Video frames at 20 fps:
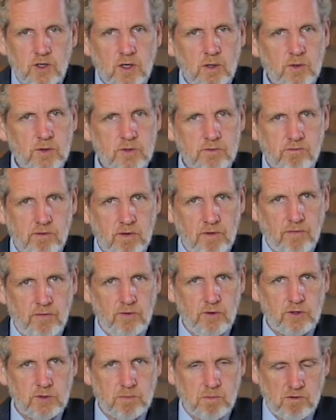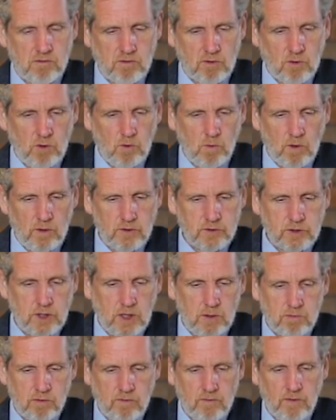And you know, his very first miracle was
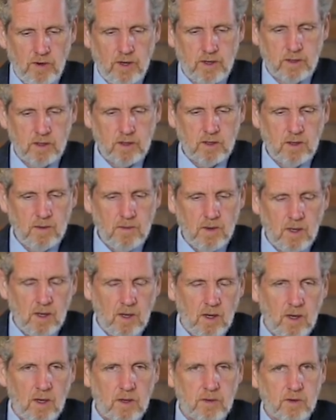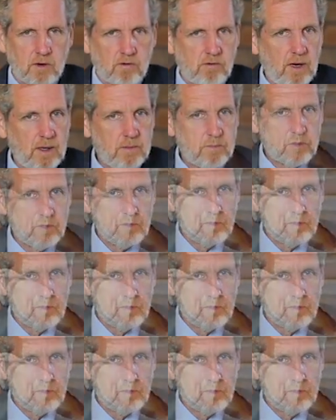he provided the grape